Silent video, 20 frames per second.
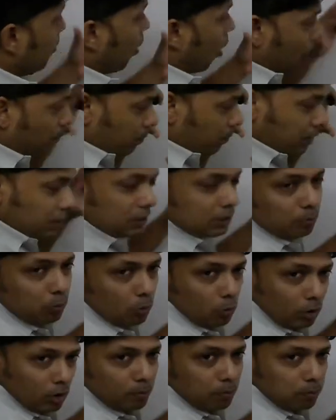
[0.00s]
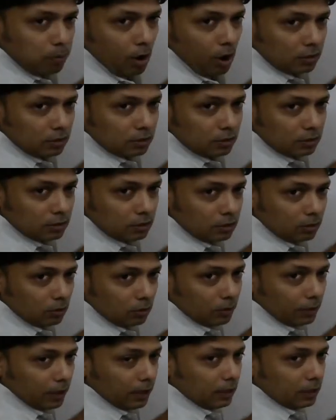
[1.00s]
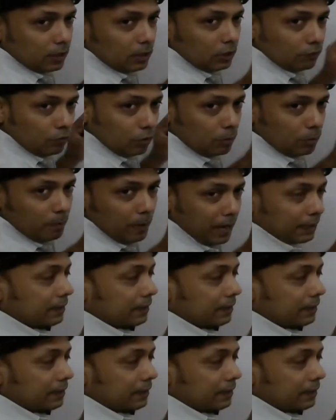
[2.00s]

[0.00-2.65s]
of this polar plot. Okay, if we make